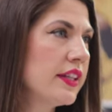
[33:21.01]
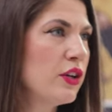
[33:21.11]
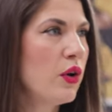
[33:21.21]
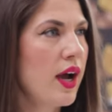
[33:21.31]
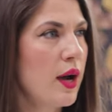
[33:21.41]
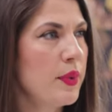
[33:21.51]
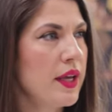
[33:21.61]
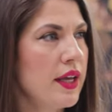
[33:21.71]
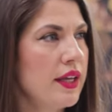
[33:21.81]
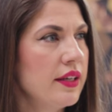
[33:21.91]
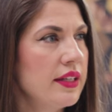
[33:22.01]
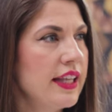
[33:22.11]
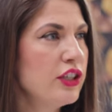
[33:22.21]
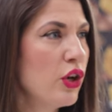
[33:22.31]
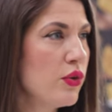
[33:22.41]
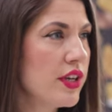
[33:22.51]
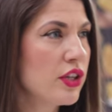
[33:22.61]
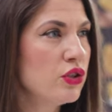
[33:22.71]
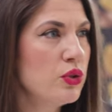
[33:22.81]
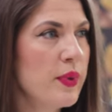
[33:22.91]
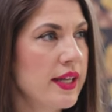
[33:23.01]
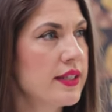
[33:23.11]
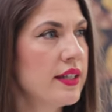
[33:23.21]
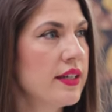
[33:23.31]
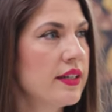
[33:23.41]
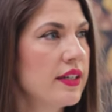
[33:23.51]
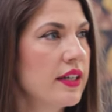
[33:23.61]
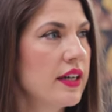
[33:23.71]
they're not happy, they know they can do better?